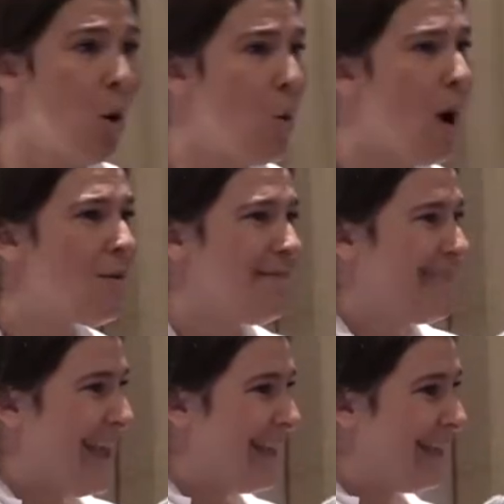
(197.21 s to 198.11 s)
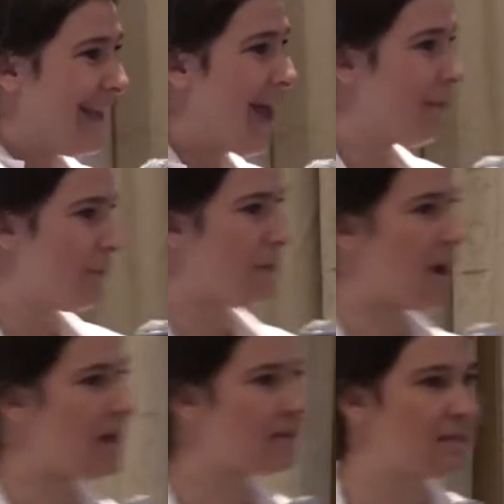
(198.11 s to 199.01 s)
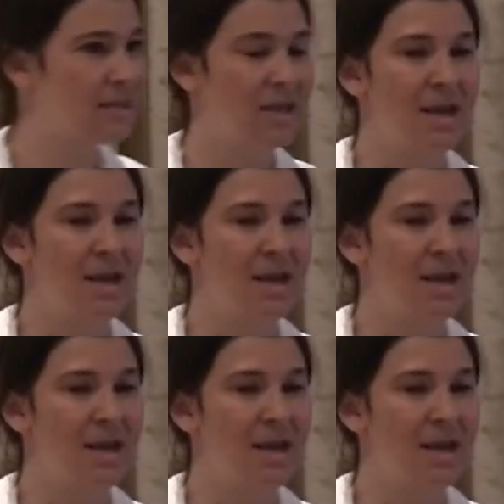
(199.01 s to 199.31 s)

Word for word: what would they get from us